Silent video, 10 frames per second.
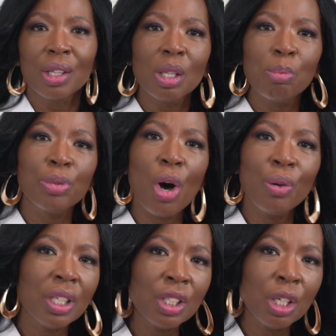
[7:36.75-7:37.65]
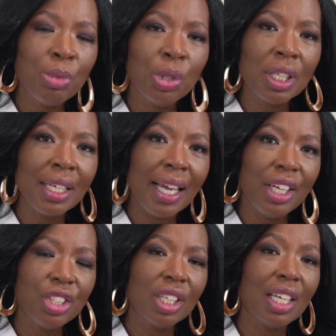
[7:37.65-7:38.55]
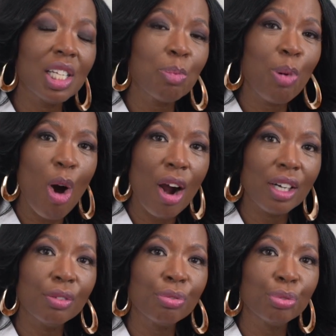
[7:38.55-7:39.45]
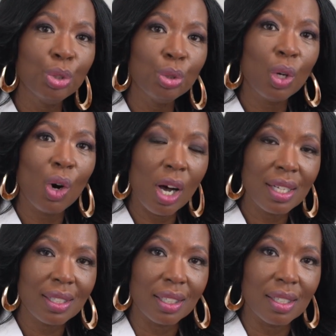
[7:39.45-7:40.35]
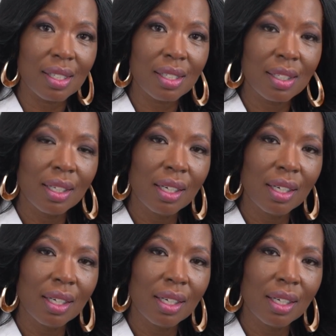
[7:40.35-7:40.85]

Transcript: The broken communication is part of root causes.